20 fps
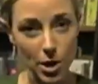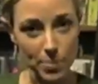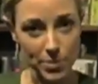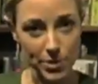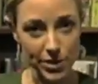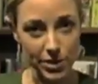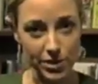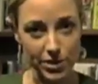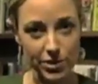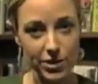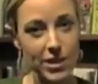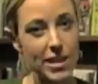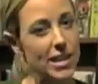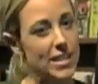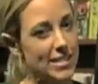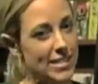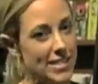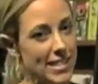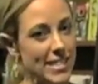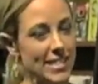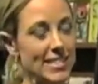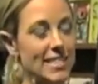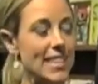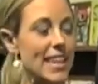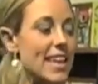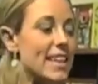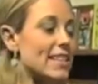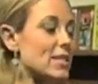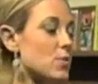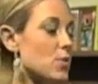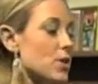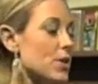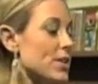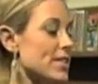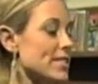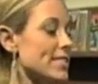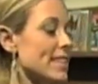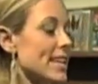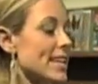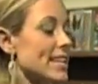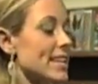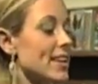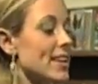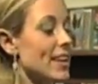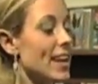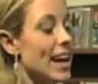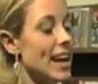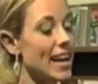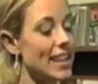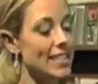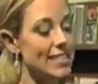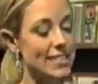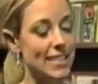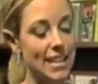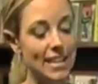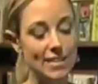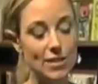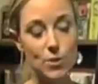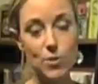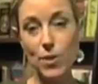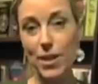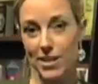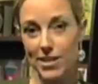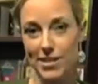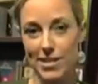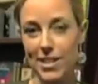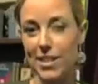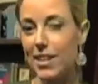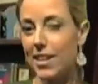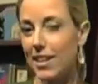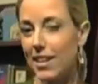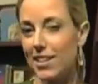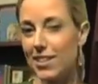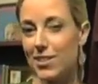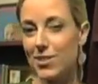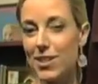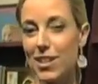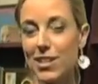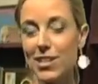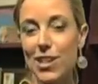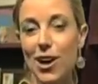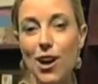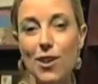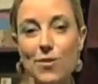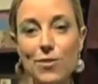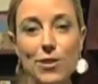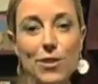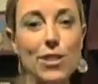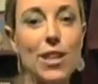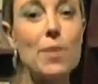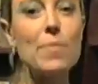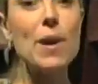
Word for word: show was canceled. One part of the discussion that has come up repeatedly is